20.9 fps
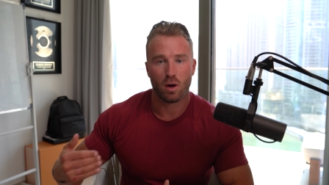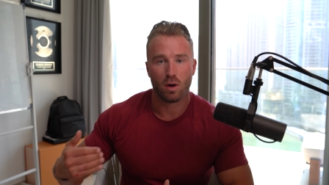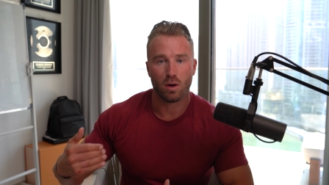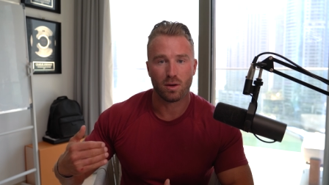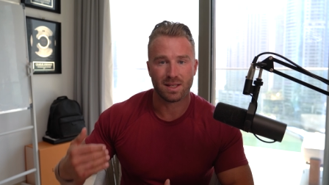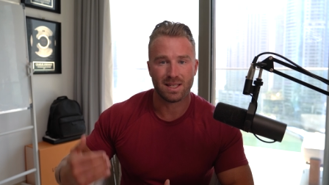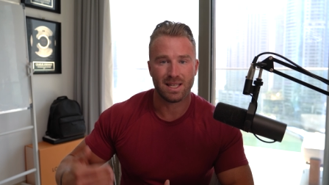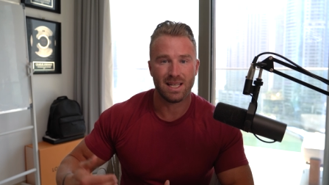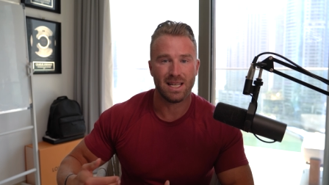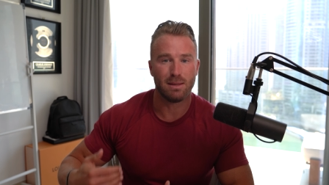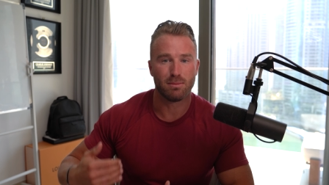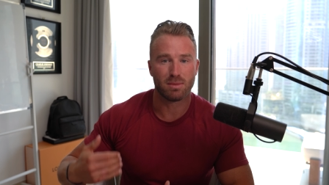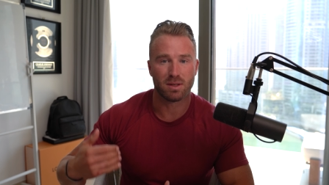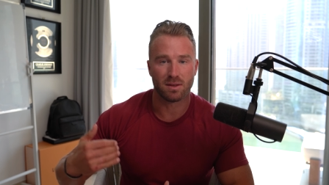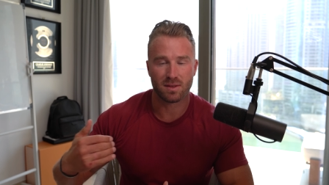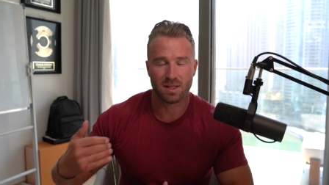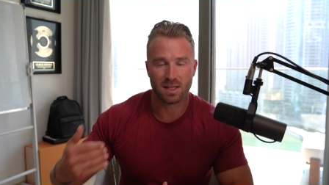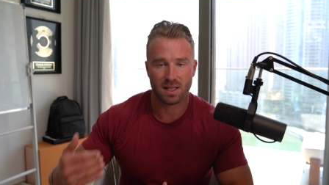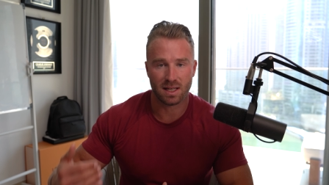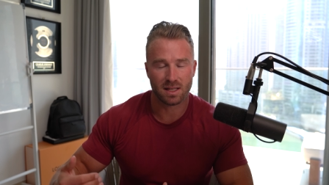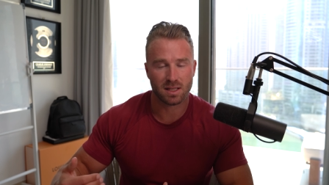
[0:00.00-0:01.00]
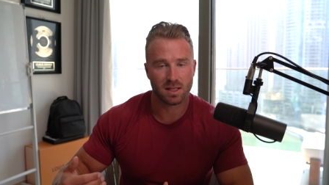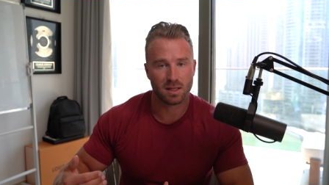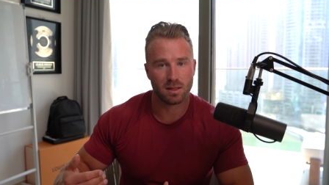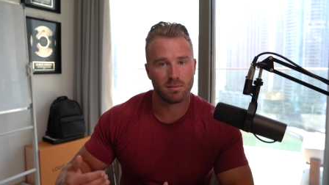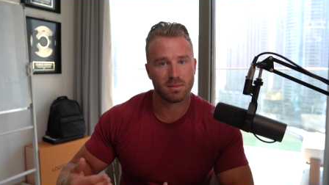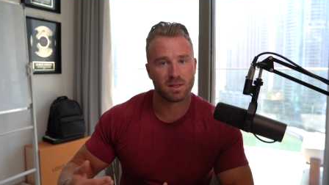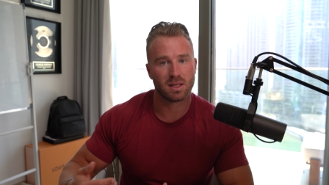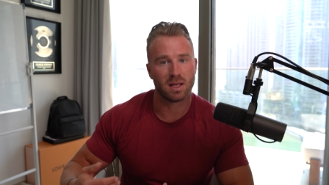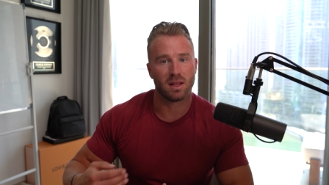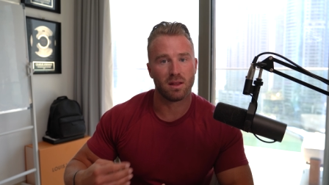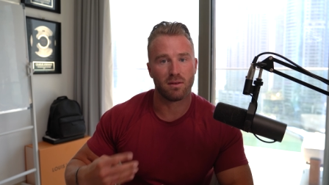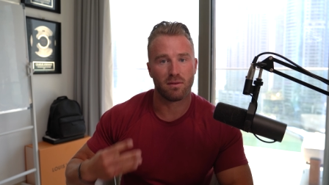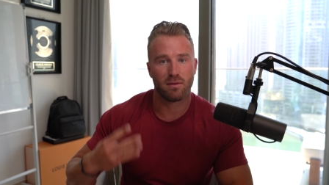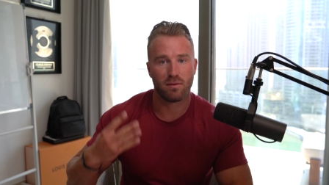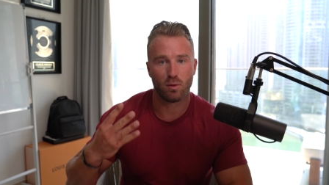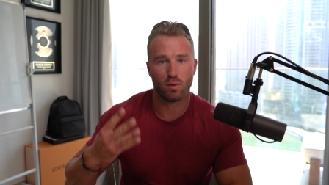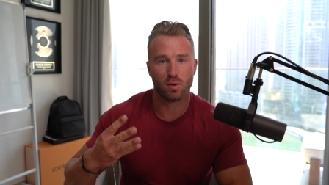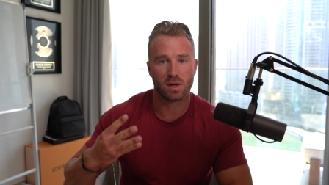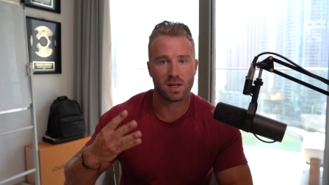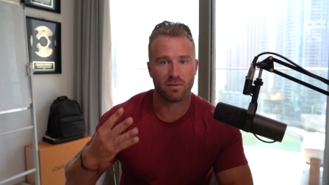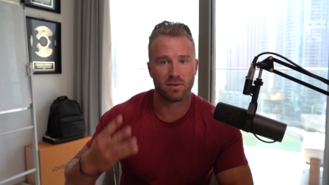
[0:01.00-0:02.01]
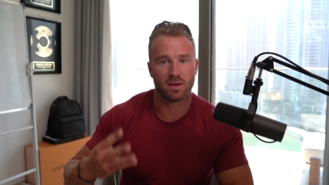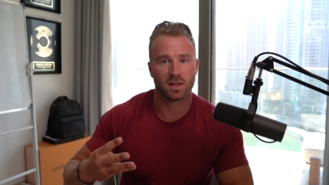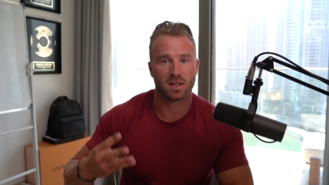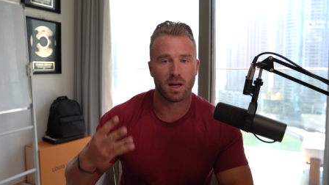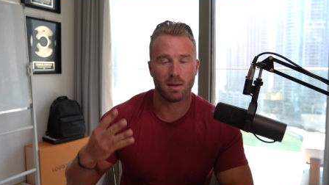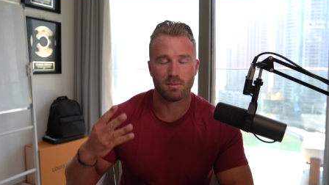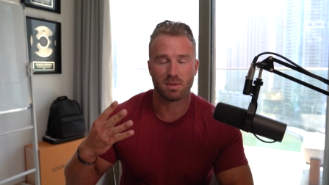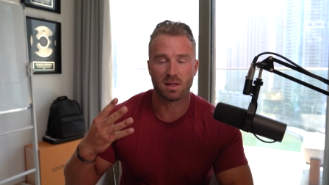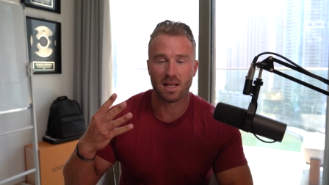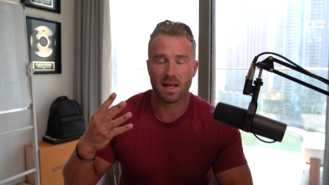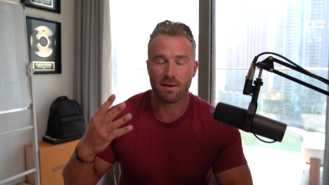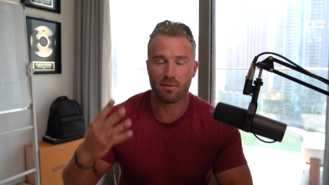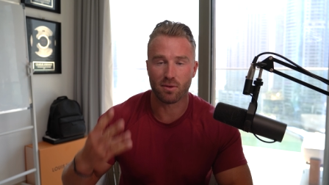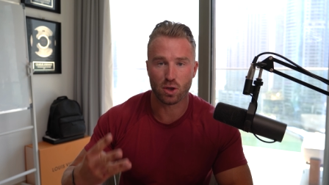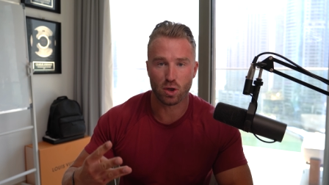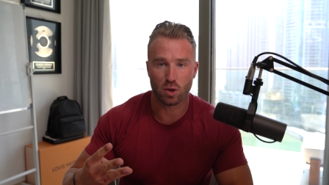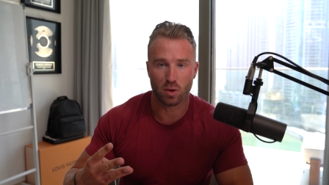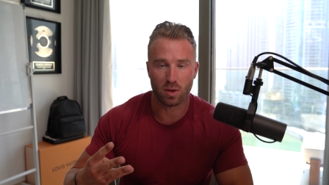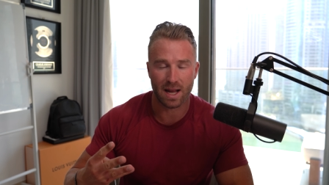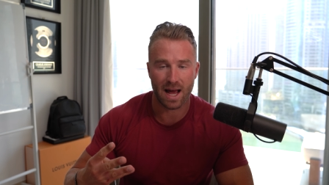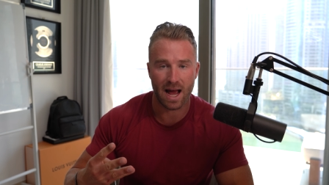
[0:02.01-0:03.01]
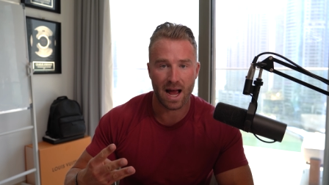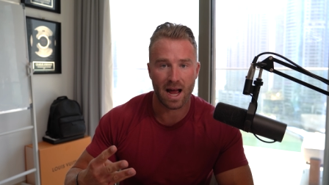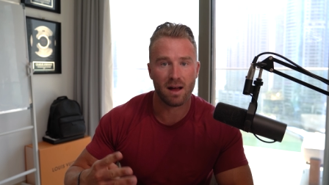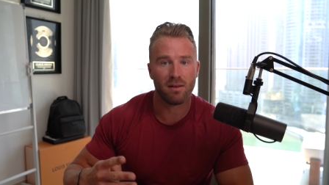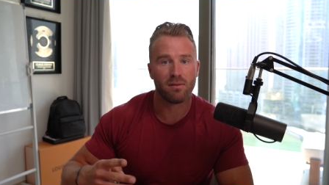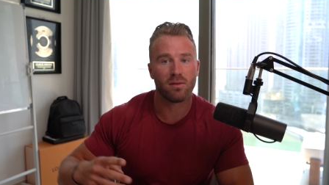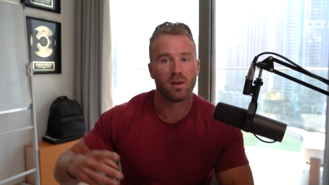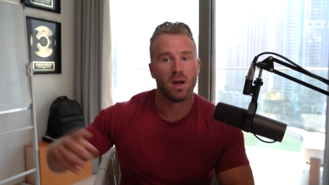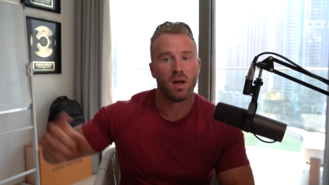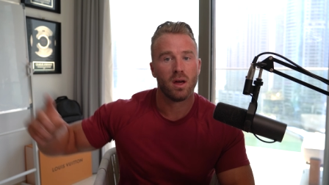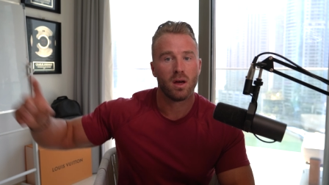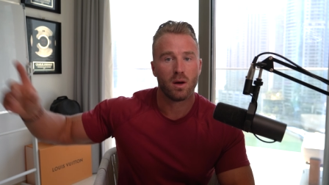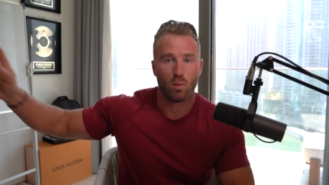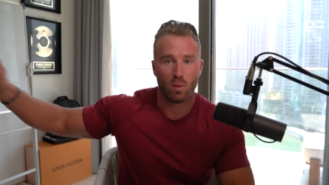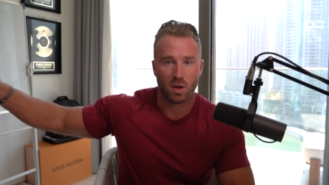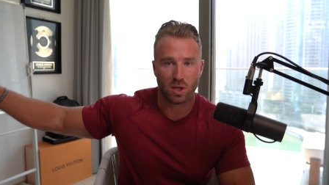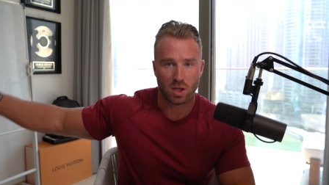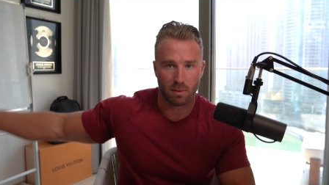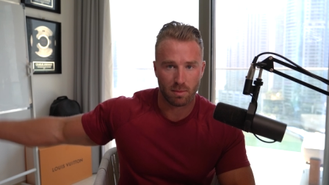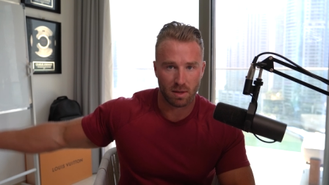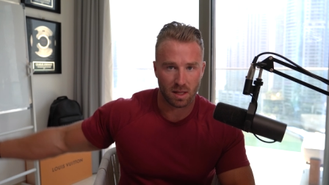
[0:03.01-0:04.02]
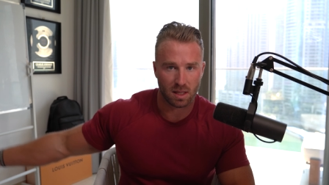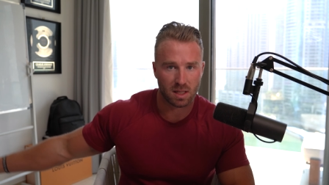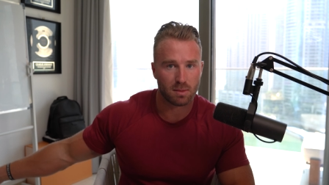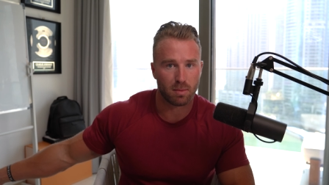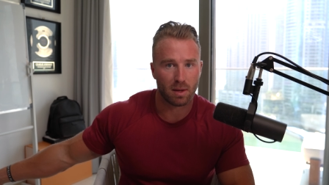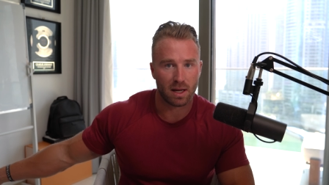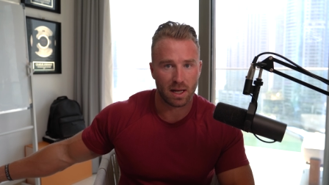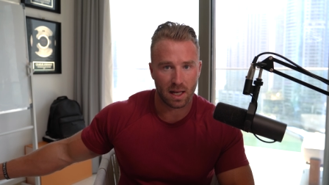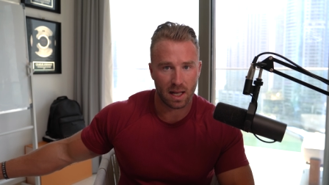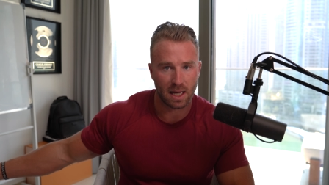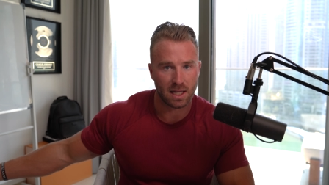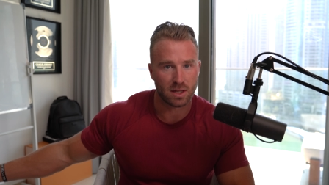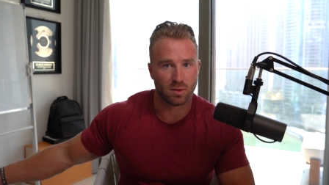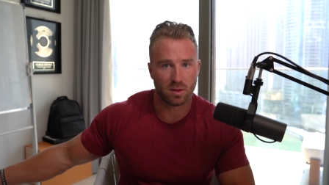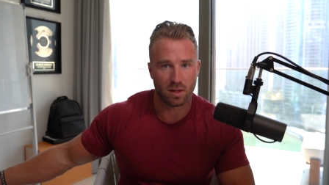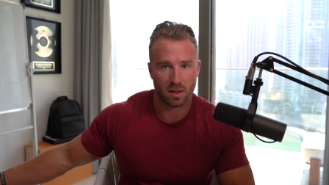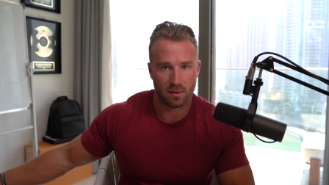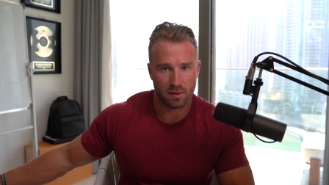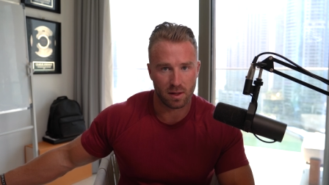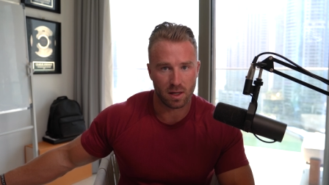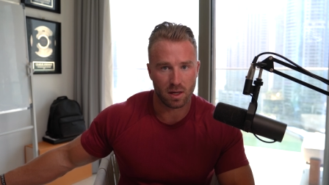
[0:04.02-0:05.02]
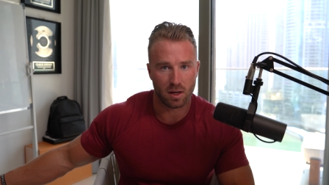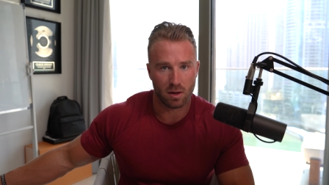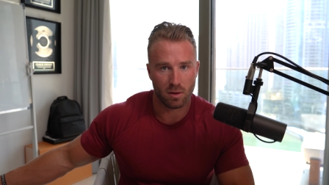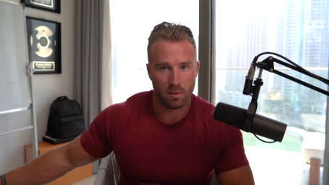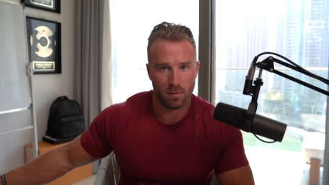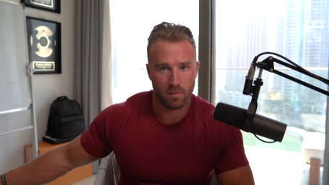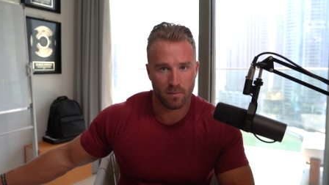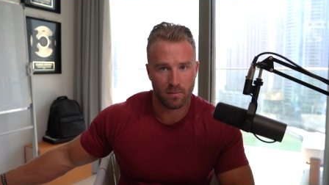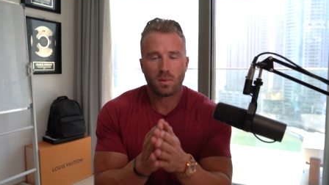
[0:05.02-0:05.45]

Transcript: on teams of systems and the four different types of leverage you can have, which I'm going to explain later in the video.